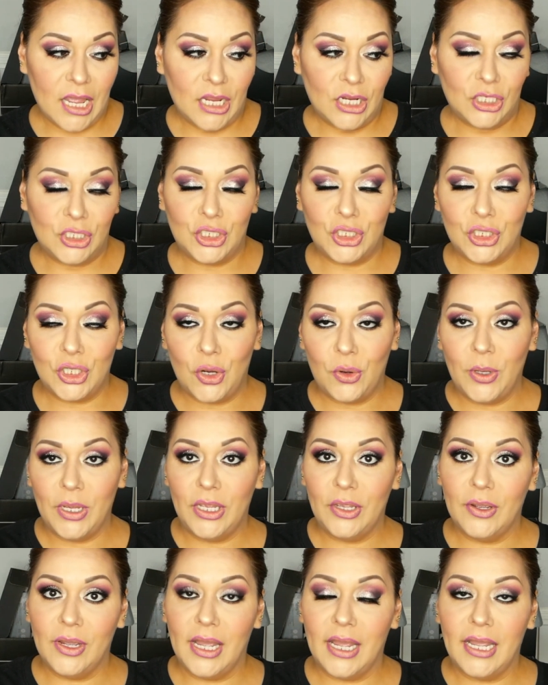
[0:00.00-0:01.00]
showing
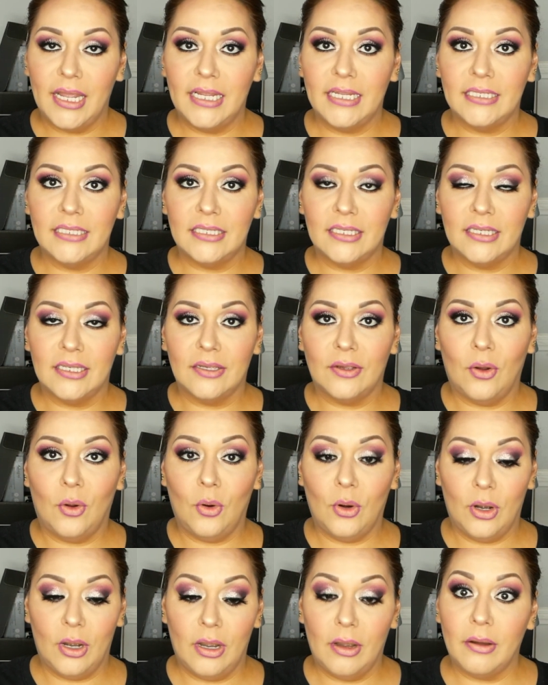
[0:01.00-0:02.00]
you guys,
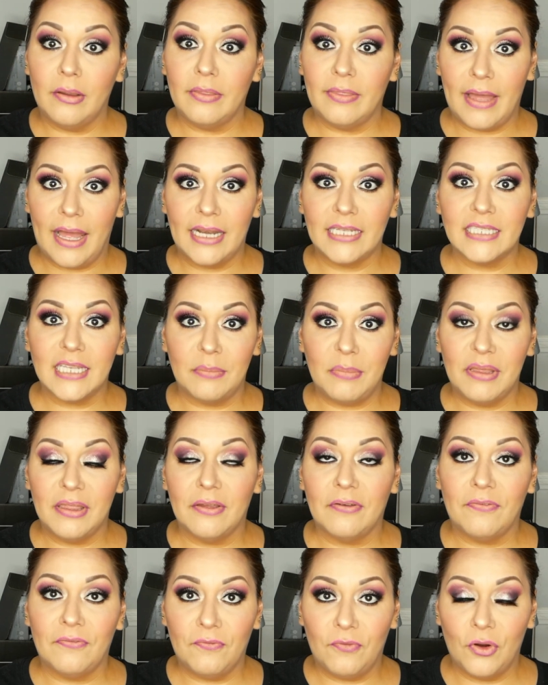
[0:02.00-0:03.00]
or that is gonna be
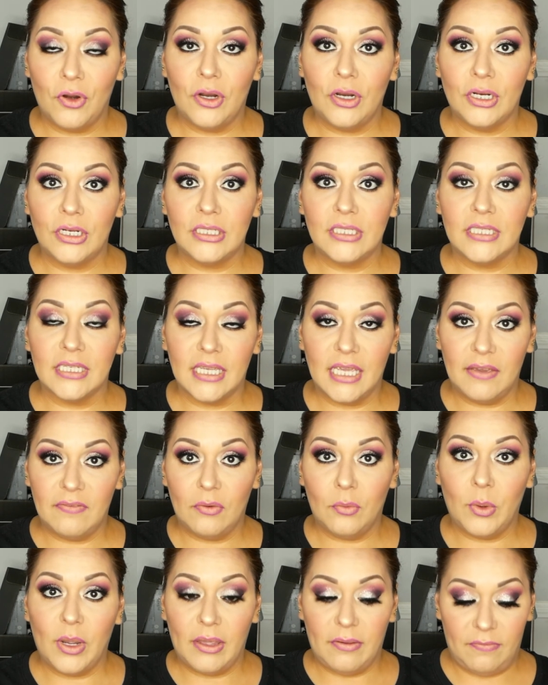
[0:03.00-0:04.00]
the first
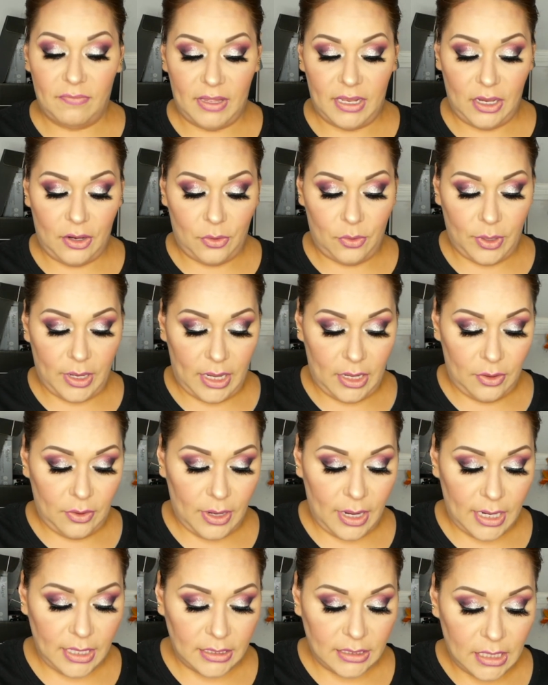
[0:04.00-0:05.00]
giveaway video, okay, you
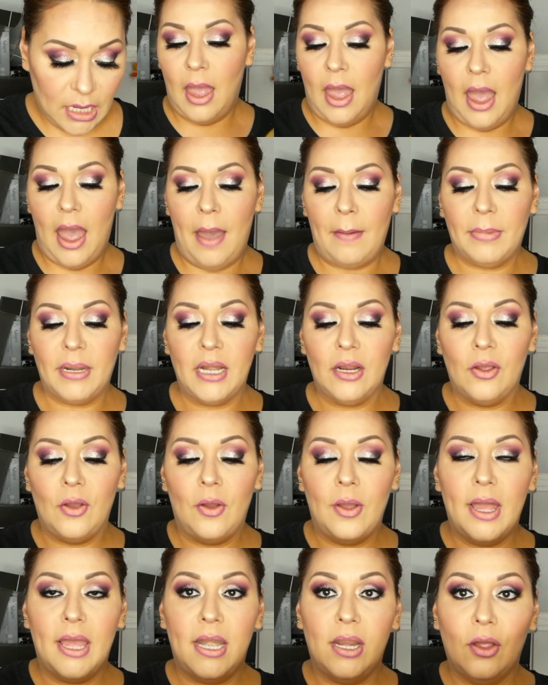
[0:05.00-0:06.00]
guys? I'm gonna go
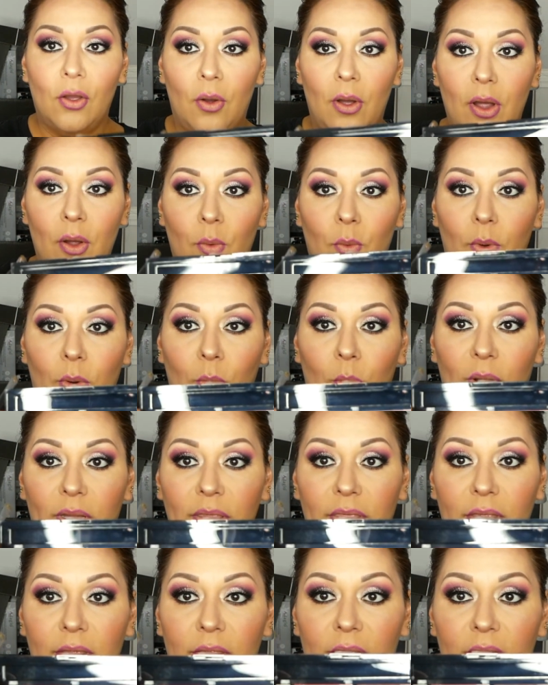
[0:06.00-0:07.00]
ahead and go in
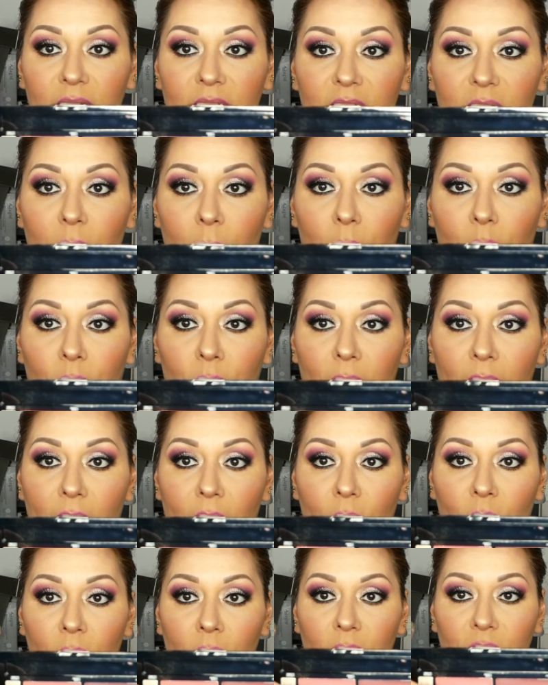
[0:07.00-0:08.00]
with this
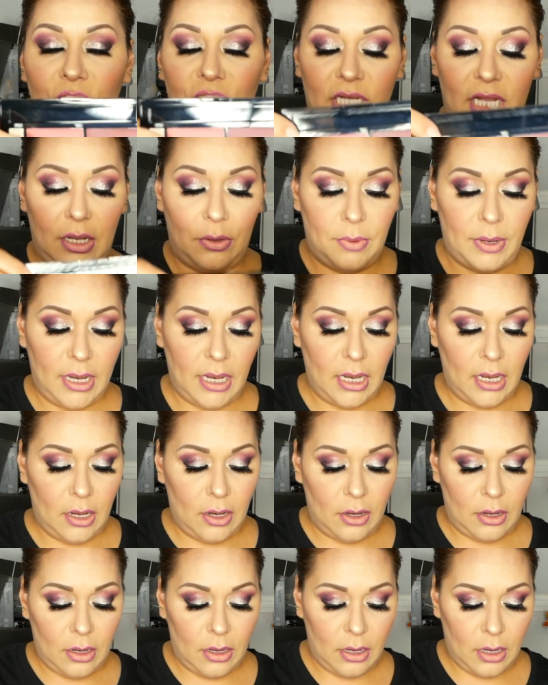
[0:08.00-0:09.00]
brown shade right
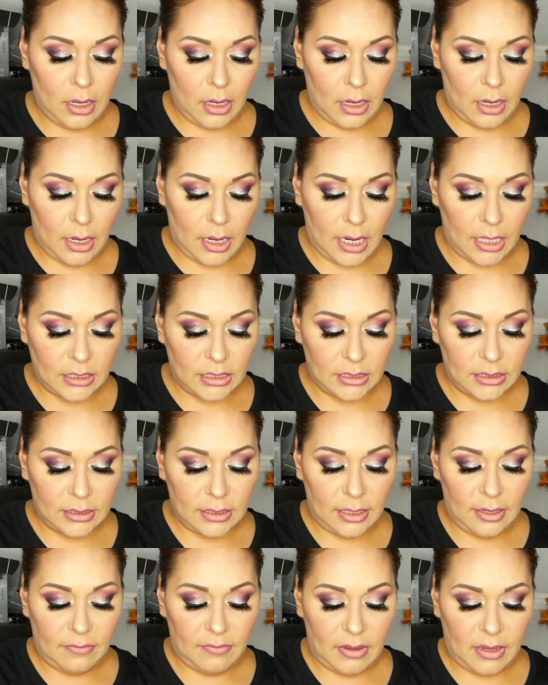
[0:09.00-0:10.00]
here. I just
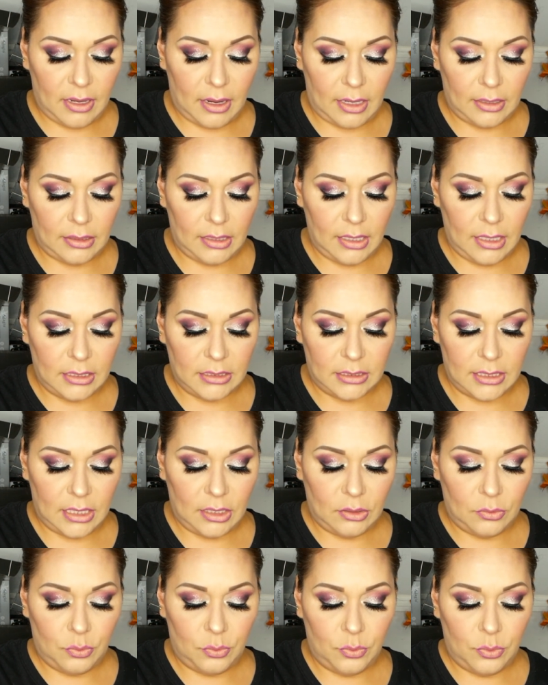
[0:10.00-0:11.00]
love it. I think it's
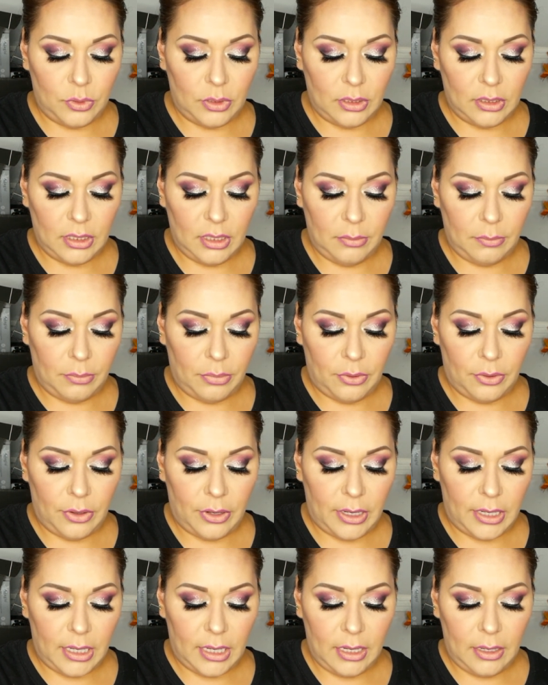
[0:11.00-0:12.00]
like really
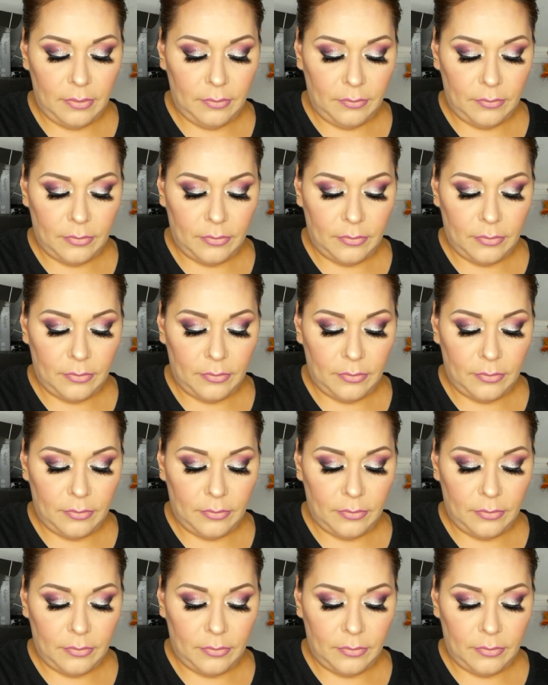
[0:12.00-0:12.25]
pretty,